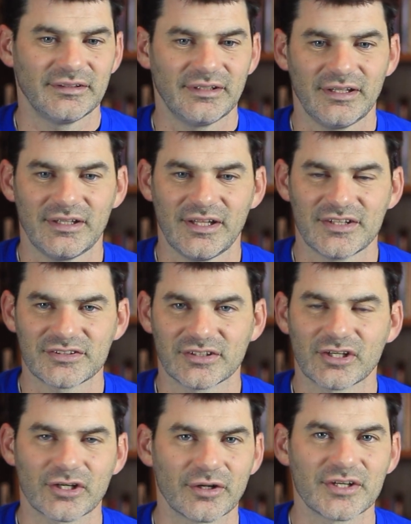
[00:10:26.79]
It's
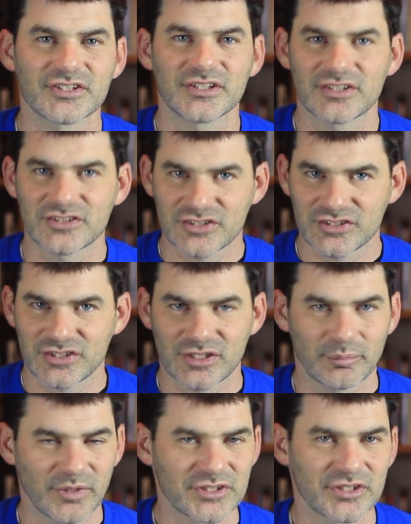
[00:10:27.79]
encouraging to just see a
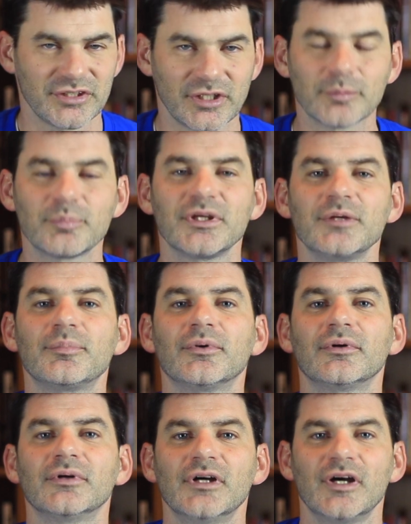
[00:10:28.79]
bunch of young
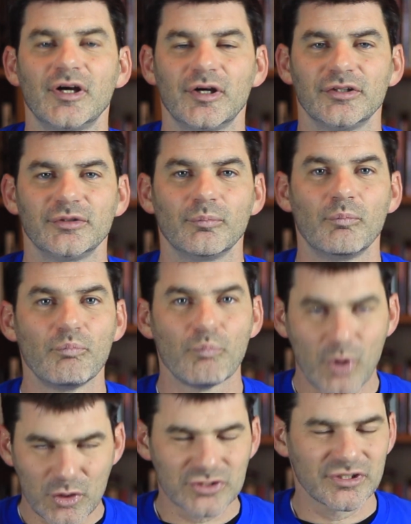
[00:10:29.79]
people,
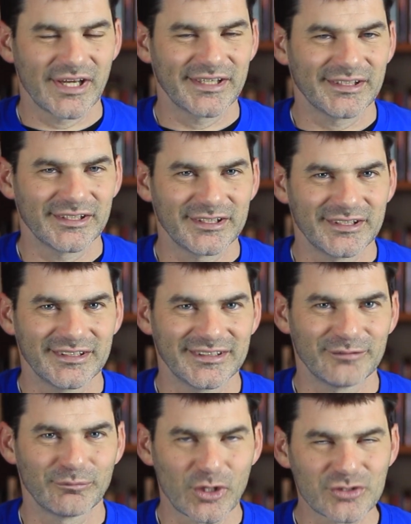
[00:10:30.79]
most likely,
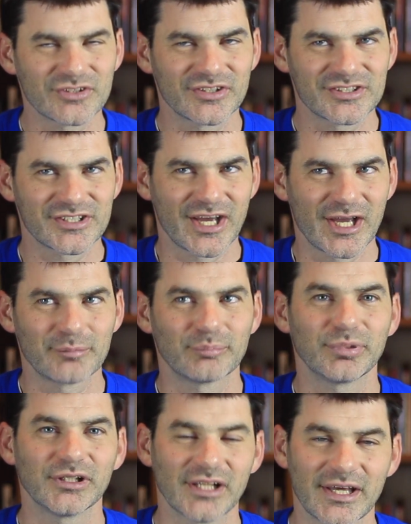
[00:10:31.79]
most of the time,
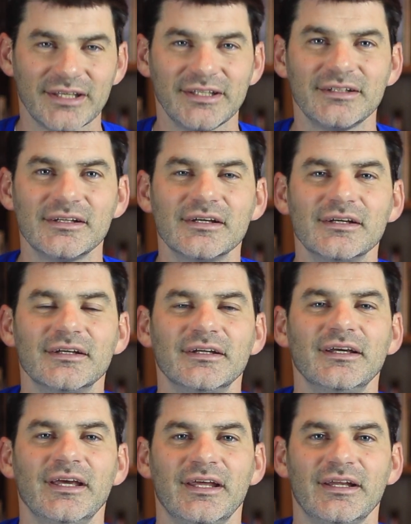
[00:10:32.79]
playing
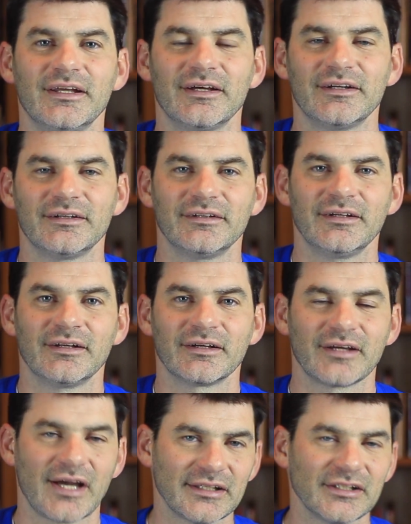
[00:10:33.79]
in a
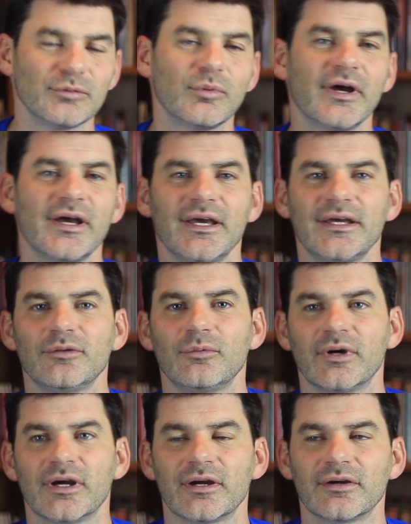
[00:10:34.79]
godly way
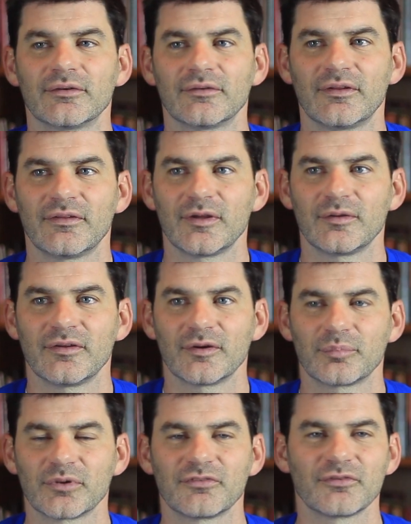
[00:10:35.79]
where they're
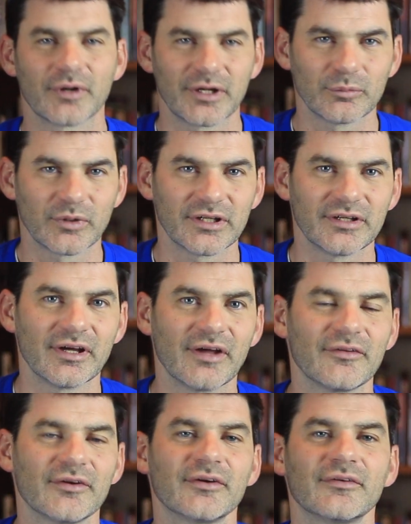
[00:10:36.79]
preferring one
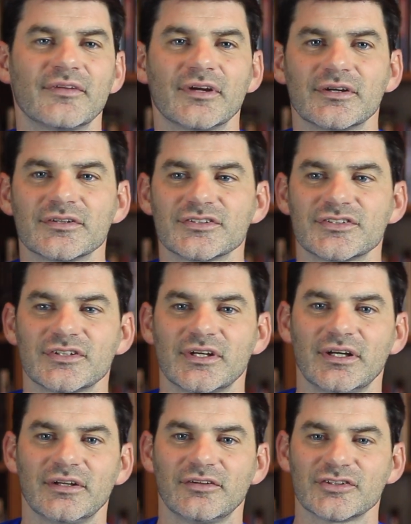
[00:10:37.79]
another. There's
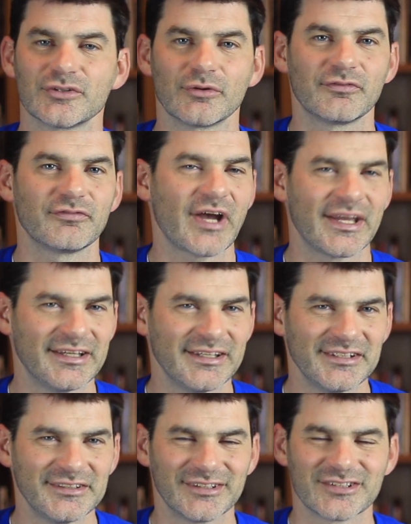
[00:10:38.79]
no
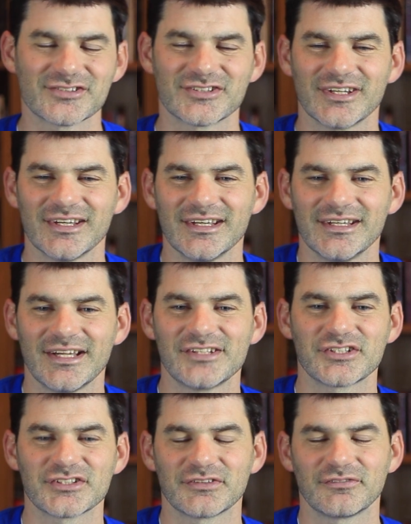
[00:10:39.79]
fighting.
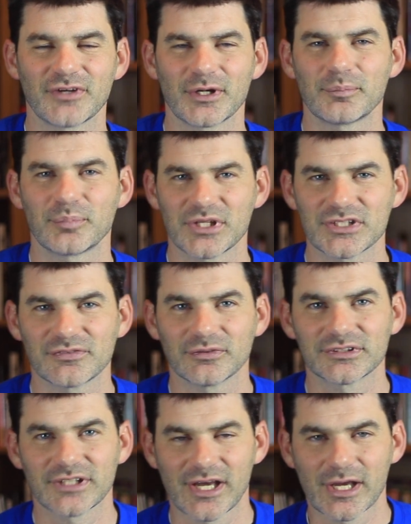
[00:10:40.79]
It's just a very peaceful
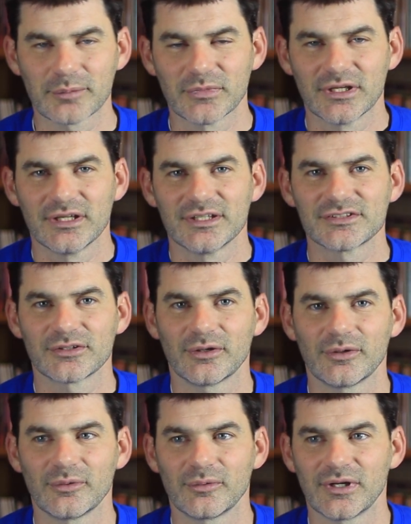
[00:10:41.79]
time.
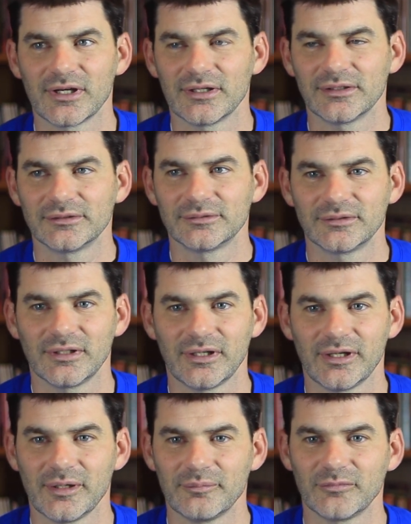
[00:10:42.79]
So
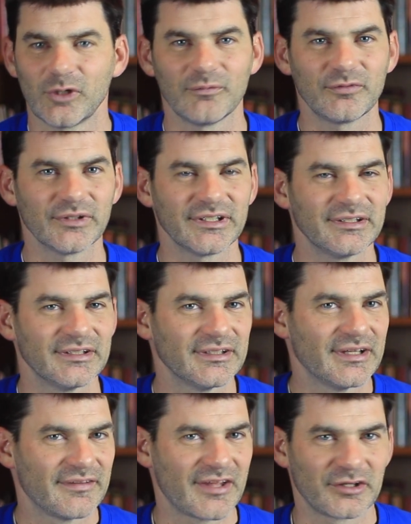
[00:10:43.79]
hopefully
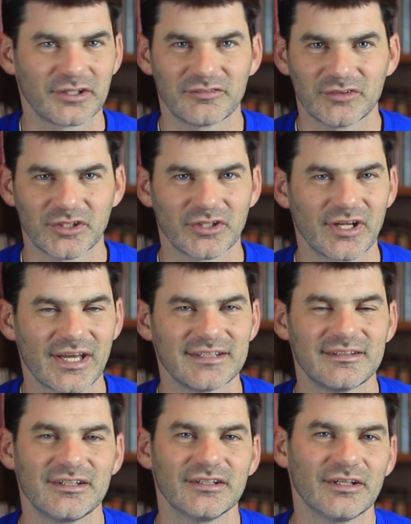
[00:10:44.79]
that'll give you a good
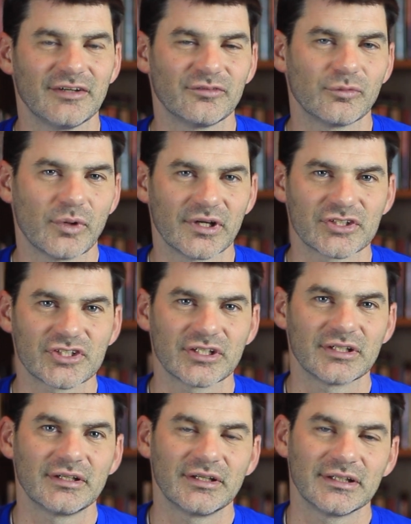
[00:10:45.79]
idea of what a
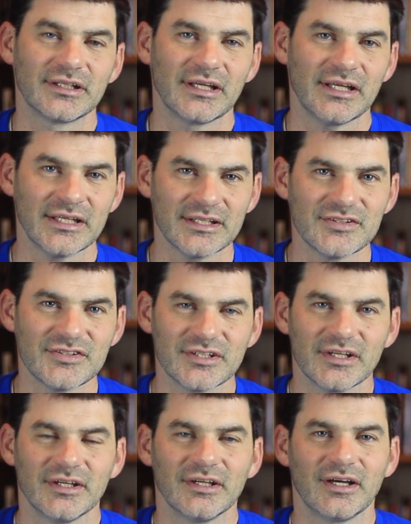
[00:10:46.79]
shindig is.
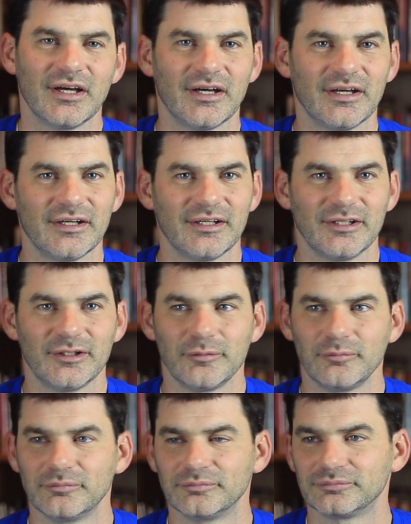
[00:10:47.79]

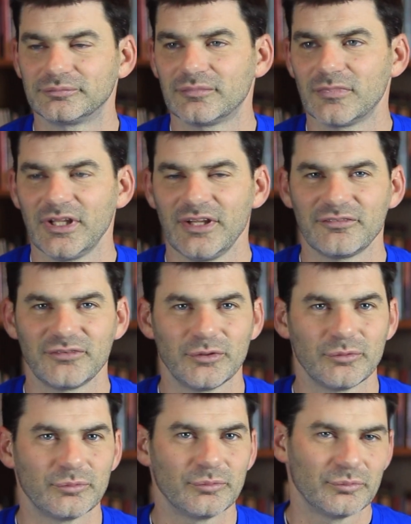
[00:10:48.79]
If
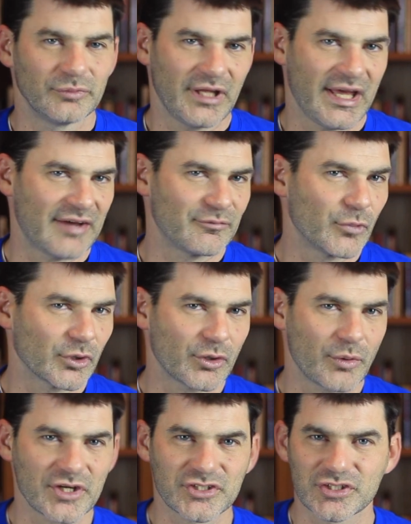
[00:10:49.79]
you have more
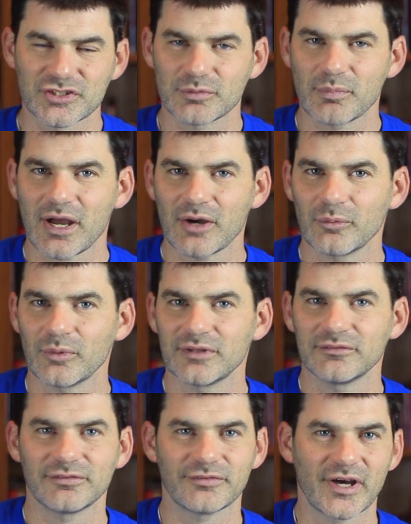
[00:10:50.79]
questions about
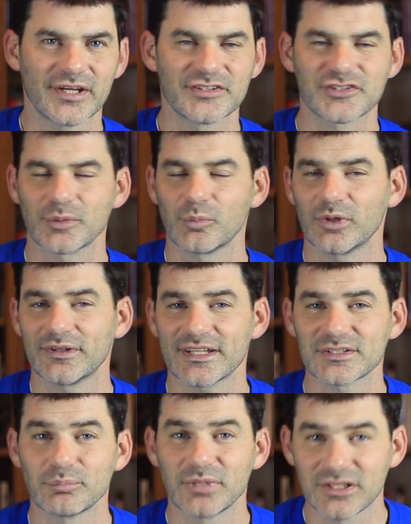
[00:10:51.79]
one, find someone
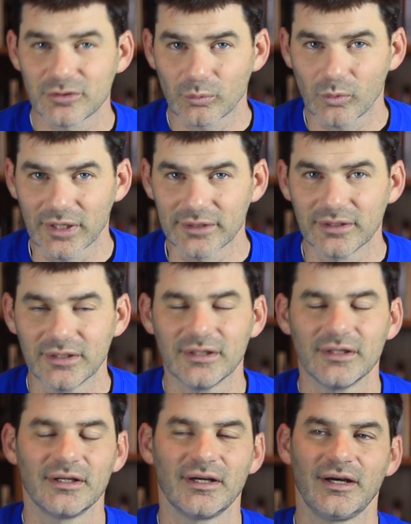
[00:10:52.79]
that's been to one.
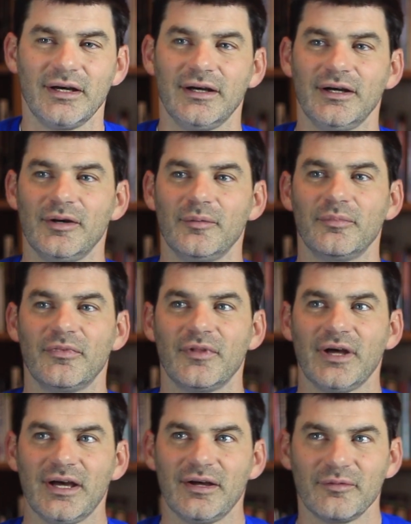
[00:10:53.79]

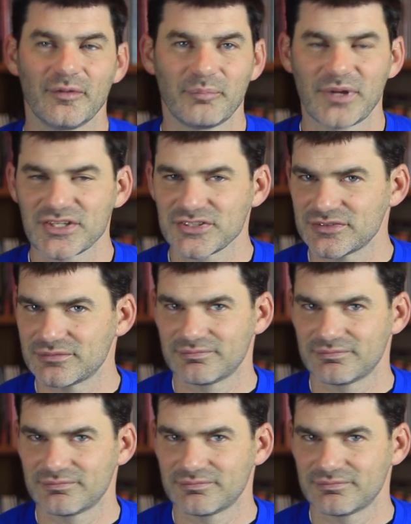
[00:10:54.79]
The best